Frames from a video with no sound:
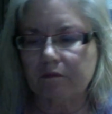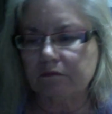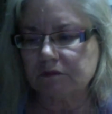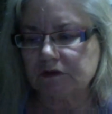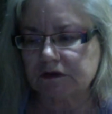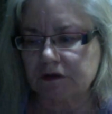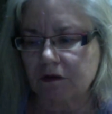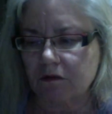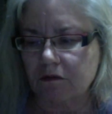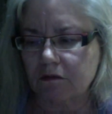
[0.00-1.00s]

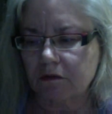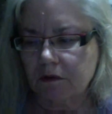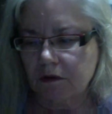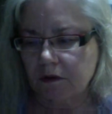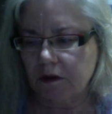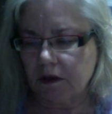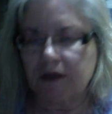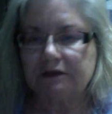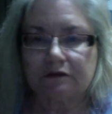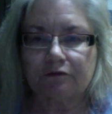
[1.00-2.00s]
So
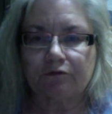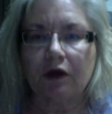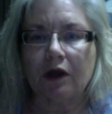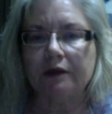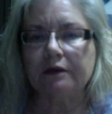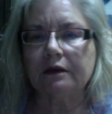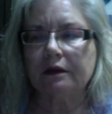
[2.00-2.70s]
it's fun,